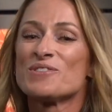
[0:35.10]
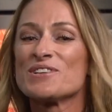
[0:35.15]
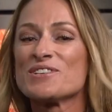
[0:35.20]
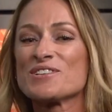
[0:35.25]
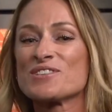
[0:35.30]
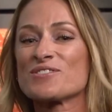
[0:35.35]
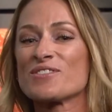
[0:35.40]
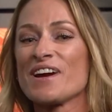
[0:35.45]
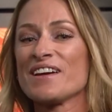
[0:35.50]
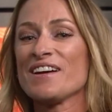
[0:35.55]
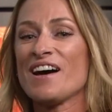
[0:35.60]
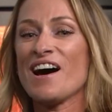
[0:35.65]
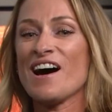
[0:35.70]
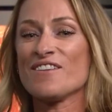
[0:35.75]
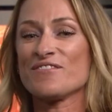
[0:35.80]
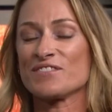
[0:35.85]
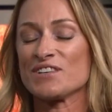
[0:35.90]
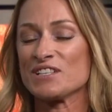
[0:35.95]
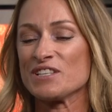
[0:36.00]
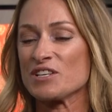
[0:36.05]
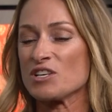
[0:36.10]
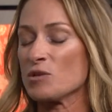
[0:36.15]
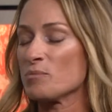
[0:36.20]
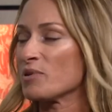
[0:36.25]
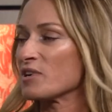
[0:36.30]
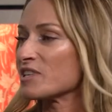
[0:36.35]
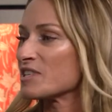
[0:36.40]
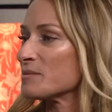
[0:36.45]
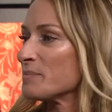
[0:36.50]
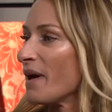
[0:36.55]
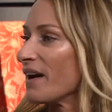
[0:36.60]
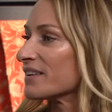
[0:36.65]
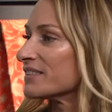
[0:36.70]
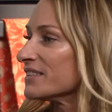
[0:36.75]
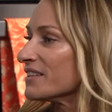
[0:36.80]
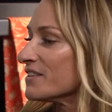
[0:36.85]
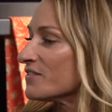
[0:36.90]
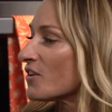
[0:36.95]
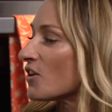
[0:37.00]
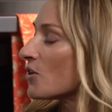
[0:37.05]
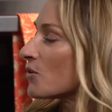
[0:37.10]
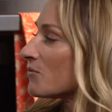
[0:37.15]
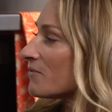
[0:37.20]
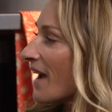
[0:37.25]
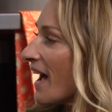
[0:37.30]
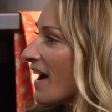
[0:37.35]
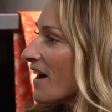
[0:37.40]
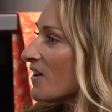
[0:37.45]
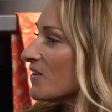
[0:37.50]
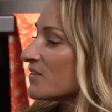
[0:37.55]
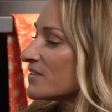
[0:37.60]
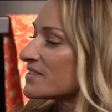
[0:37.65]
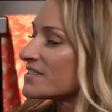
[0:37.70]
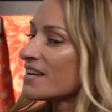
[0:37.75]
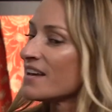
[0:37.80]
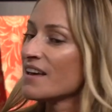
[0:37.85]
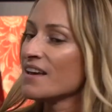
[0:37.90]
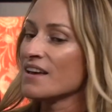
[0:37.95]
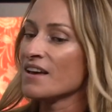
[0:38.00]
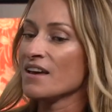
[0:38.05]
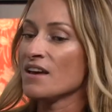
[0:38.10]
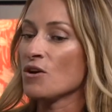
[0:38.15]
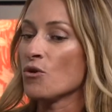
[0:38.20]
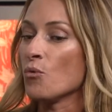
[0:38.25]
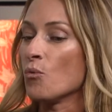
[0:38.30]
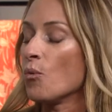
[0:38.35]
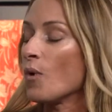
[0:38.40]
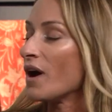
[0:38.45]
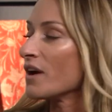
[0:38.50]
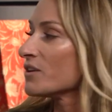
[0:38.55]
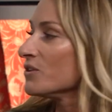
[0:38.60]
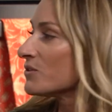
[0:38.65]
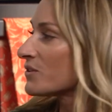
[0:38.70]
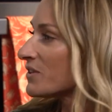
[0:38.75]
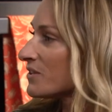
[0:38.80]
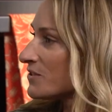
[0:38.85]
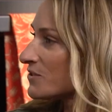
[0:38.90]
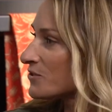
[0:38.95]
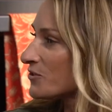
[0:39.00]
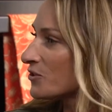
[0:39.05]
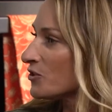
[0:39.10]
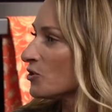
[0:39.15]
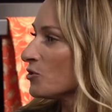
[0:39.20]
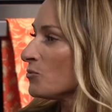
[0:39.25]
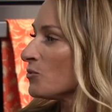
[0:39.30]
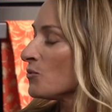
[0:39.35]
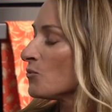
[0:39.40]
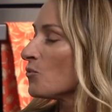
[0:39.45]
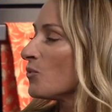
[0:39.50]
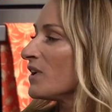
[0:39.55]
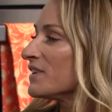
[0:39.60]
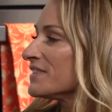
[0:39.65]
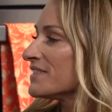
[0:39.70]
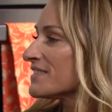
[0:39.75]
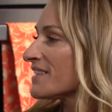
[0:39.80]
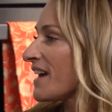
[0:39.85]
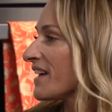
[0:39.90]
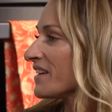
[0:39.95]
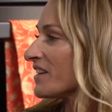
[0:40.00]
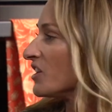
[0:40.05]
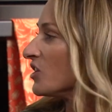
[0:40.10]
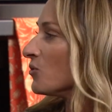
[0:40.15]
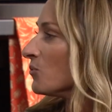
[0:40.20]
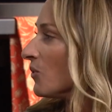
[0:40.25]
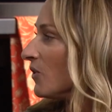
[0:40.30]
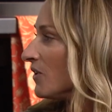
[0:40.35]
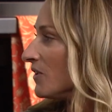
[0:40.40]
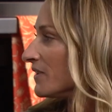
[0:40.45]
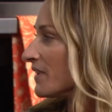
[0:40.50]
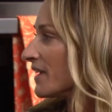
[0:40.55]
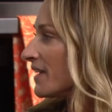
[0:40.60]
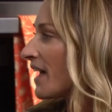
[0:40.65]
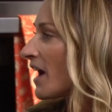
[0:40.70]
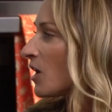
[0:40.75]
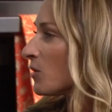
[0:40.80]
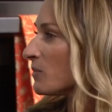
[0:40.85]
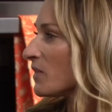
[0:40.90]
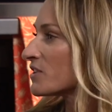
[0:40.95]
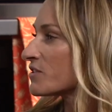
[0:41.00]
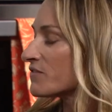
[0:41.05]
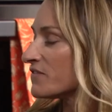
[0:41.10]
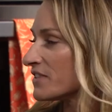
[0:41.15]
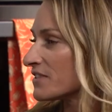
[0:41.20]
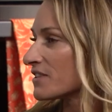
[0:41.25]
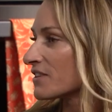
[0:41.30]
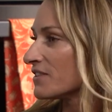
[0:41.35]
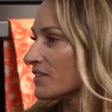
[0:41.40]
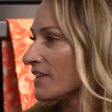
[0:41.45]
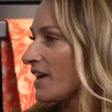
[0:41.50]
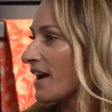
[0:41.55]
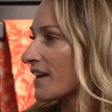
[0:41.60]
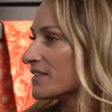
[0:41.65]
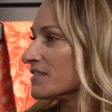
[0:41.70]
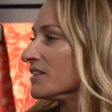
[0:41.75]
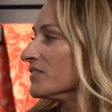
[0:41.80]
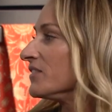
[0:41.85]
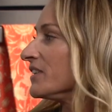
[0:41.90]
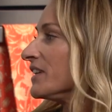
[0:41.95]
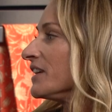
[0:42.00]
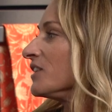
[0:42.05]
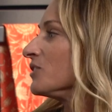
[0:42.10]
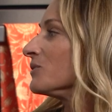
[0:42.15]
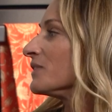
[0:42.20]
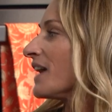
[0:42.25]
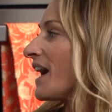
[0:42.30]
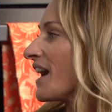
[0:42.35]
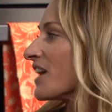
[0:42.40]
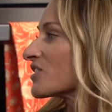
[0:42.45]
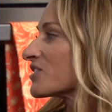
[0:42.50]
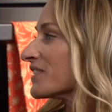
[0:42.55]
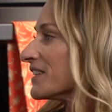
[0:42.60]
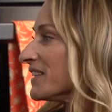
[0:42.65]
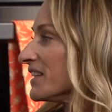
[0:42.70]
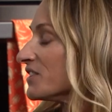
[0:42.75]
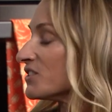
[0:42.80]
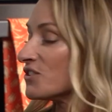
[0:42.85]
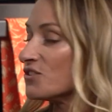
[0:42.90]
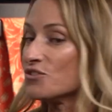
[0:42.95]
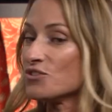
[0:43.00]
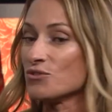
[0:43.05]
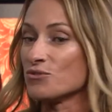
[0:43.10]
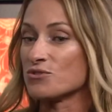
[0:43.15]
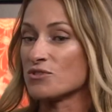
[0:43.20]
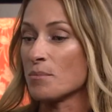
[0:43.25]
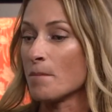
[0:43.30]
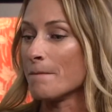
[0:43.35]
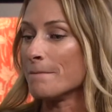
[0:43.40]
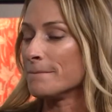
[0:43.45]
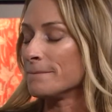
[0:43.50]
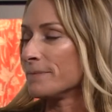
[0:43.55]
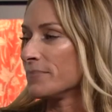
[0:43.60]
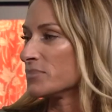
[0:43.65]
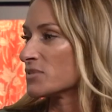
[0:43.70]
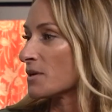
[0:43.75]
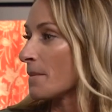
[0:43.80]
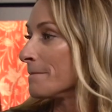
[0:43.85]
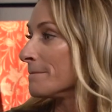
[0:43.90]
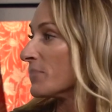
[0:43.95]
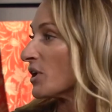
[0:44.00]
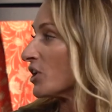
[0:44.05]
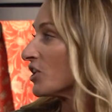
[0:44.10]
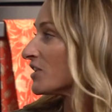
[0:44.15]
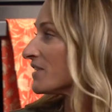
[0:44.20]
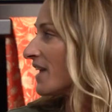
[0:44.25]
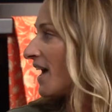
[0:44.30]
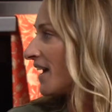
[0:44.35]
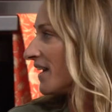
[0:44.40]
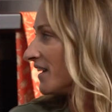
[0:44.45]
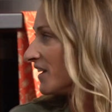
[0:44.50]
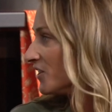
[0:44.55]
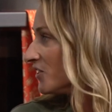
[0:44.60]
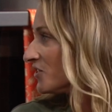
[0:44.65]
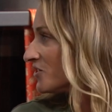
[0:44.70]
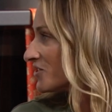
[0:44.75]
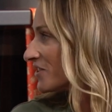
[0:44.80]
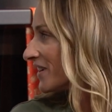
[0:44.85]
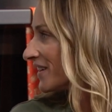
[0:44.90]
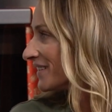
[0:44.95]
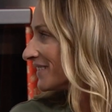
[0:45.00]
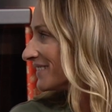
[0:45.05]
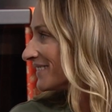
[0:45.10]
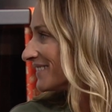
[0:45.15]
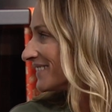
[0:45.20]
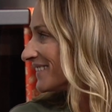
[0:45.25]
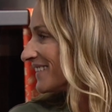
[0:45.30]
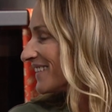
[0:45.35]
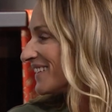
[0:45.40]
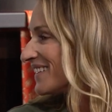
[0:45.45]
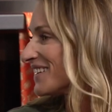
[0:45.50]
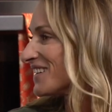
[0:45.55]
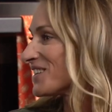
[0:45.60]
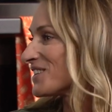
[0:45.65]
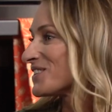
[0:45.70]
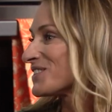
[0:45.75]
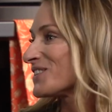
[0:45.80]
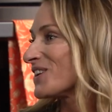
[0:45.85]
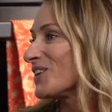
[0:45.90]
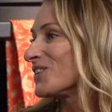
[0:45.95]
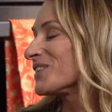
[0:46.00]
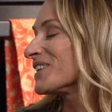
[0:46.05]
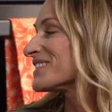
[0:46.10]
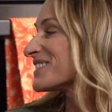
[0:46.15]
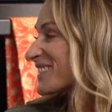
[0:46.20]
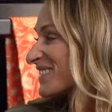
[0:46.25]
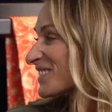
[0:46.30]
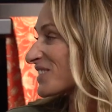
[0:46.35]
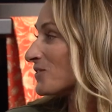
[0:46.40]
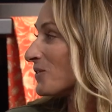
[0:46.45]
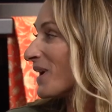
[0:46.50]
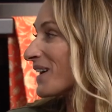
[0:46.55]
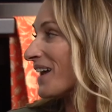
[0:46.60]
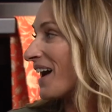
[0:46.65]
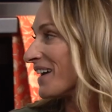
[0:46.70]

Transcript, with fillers: we're just trying to offer a little perspective around what you consume, what does that equal, and how much physical activity you would actually need to do to, to burn that energy. So it's quite